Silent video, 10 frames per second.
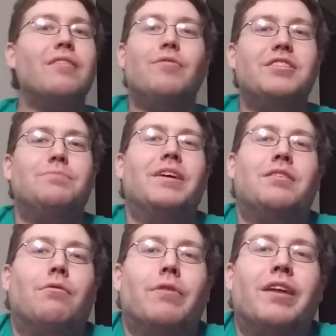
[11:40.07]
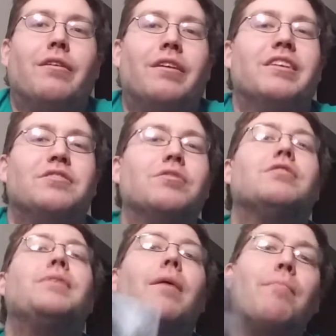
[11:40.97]
Which is basically what Ragnarok is. So
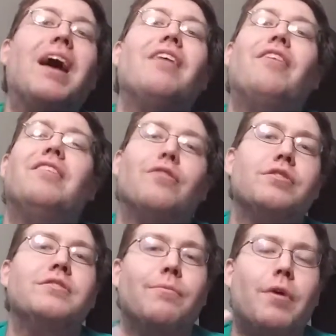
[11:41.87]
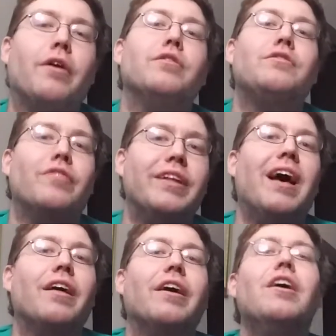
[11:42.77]
it'll be a modified version of Mario's
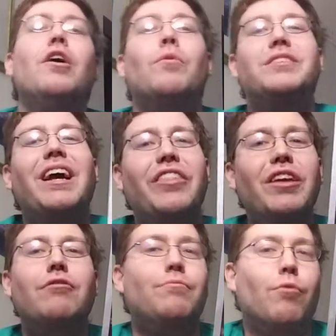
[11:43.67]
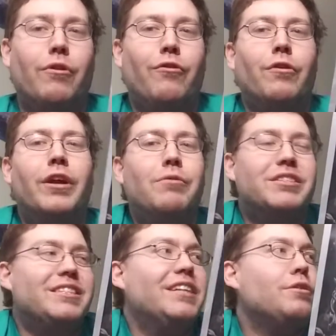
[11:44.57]
finale, which I think would work for her anyways,
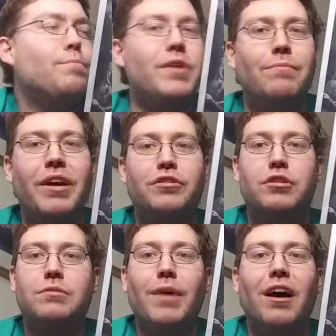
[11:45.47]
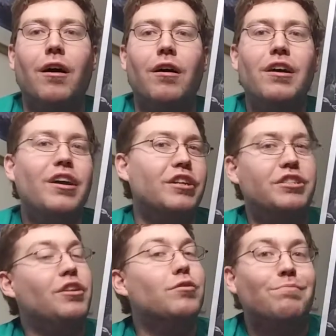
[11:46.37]
because that's her big major spell. And
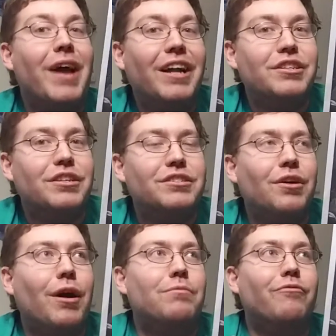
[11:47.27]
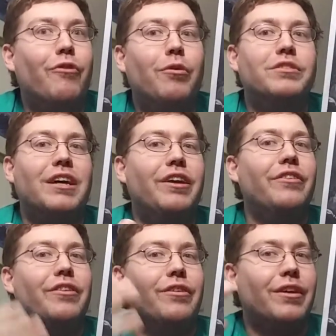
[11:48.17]
she knows magic, so I focus
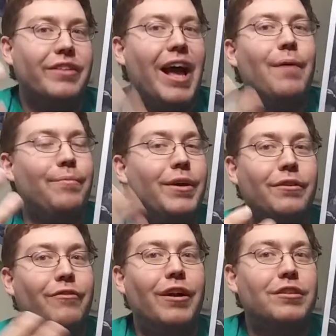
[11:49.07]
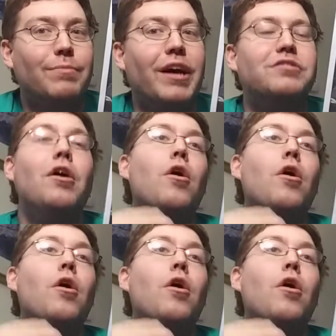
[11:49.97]
either that being her final smash,